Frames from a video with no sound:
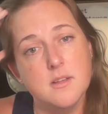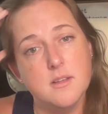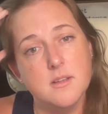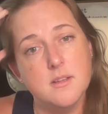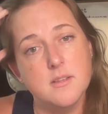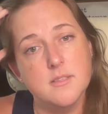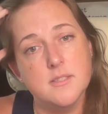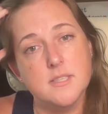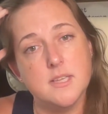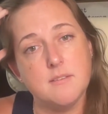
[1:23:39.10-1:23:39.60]

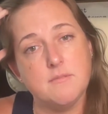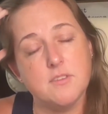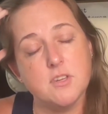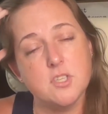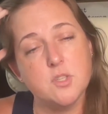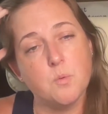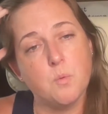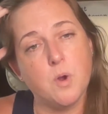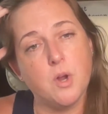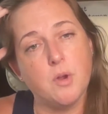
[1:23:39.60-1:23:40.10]
See if there's
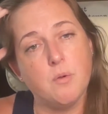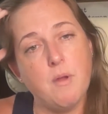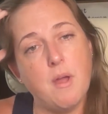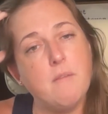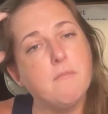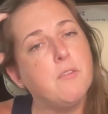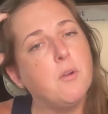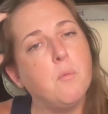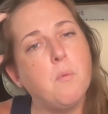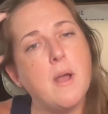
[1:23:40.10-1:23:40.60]
a
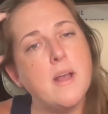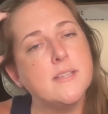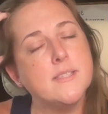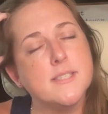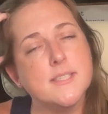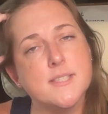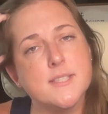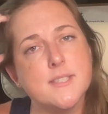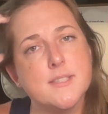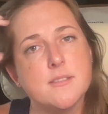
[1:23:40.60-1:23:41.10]
workaround
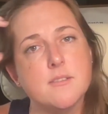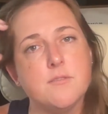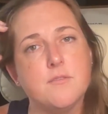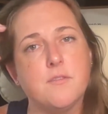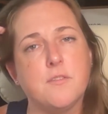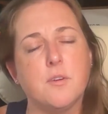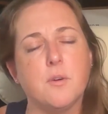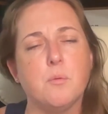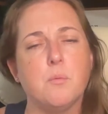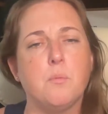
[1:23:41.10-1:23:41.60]

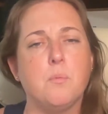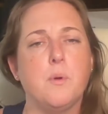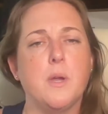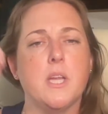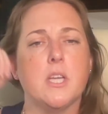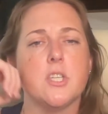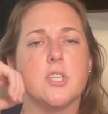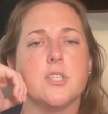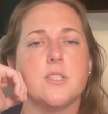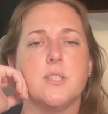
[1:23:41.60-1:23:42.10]
for
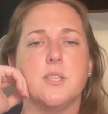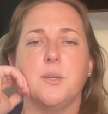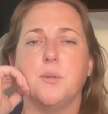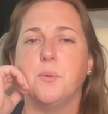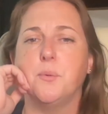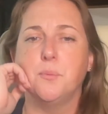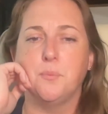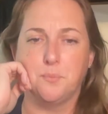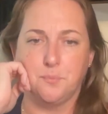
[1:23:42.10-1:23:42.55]
which, Sue.